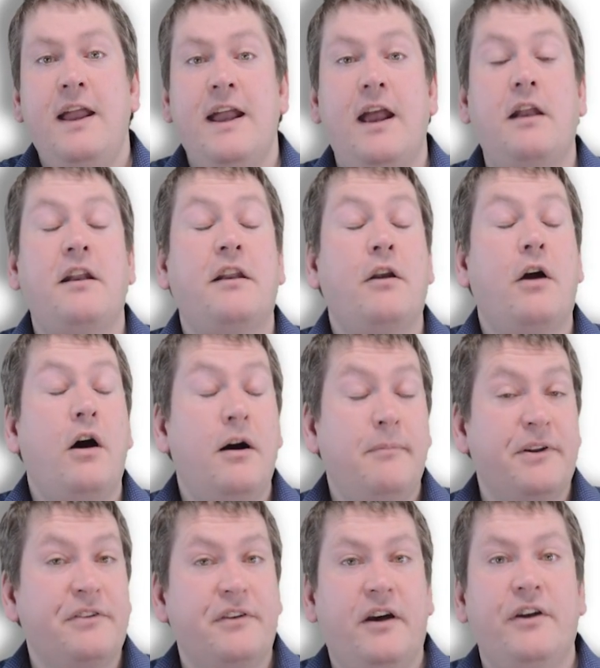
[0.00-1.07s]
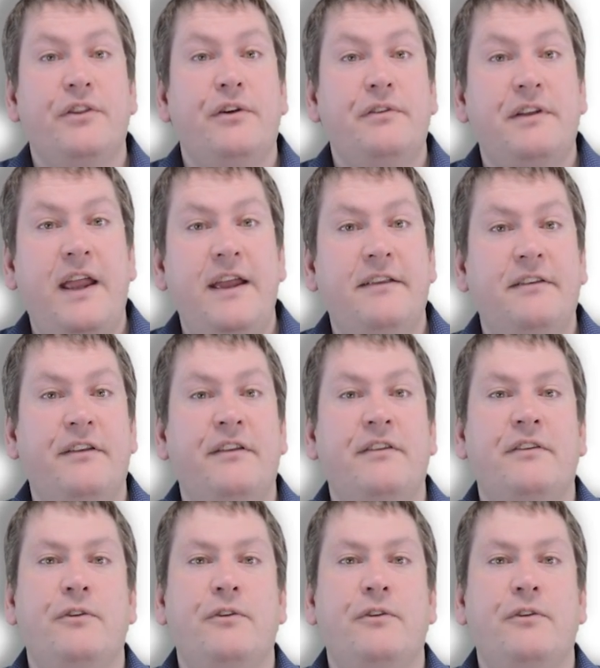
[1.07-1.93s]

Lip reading: And in almost all those cases,